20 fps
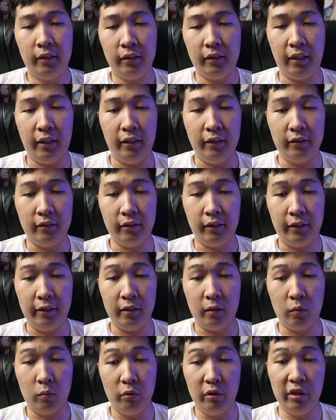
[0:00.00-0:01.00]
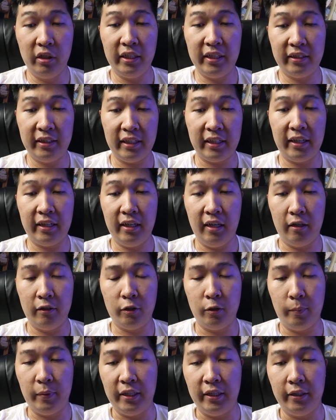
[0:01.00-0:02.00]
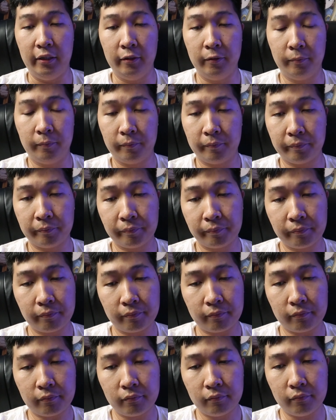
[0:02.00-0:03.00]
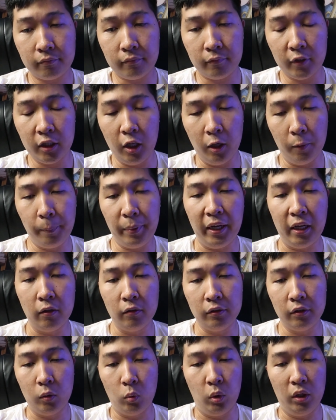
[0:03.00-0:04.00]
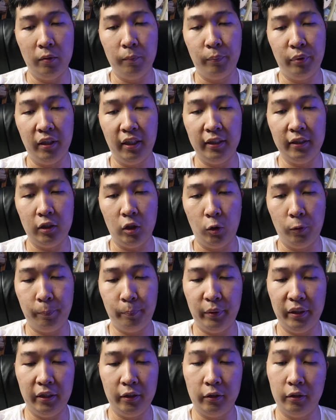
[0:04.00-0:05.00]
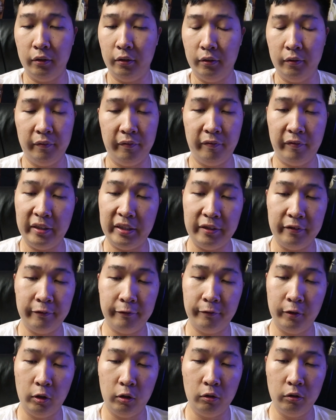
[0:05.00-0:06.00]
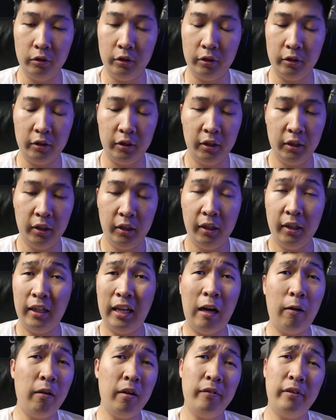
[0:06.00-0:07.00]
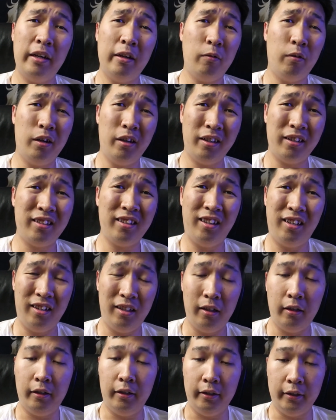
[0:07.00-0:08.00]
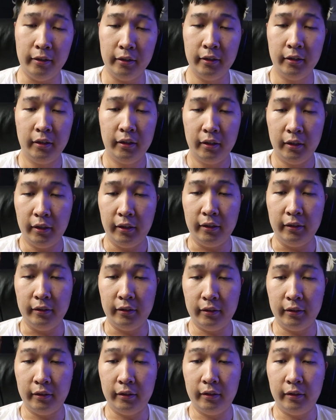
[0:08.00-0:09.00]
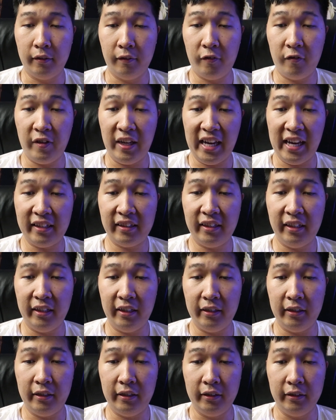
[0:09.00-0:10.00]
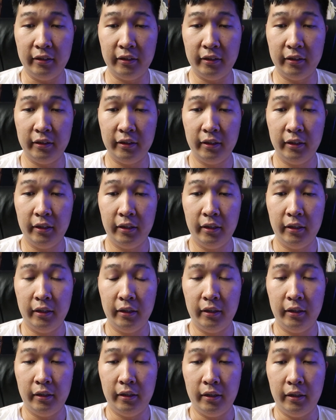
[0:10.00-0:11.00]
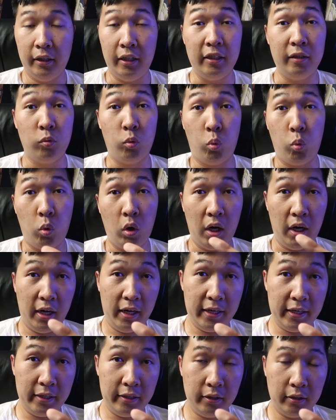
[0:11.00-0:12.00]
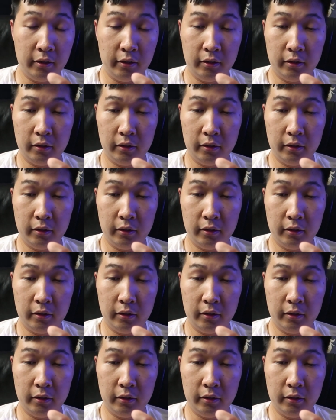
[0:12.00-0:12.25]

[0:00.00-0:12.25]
that is like really sticking out to me about the OnePlus Open or the V Fold or however they want to call it is the fact that it's wide